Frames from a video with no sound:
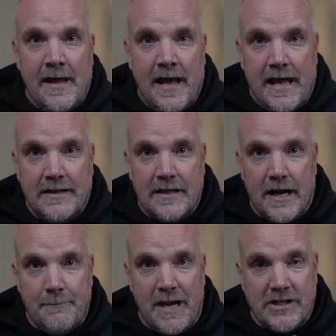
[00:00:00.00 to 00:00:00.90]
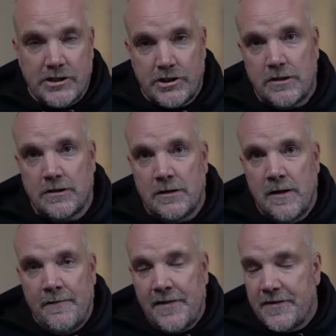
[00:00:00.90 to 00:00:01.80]
And I make sure
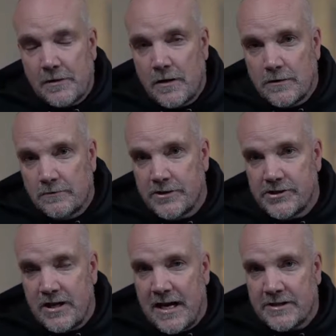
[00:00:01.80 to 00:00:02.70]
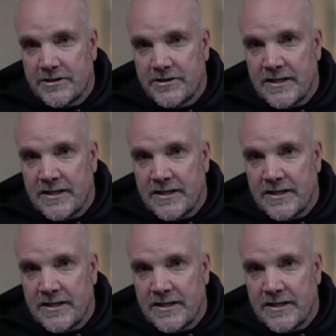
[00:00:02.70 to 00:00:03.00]
that there are no distractions.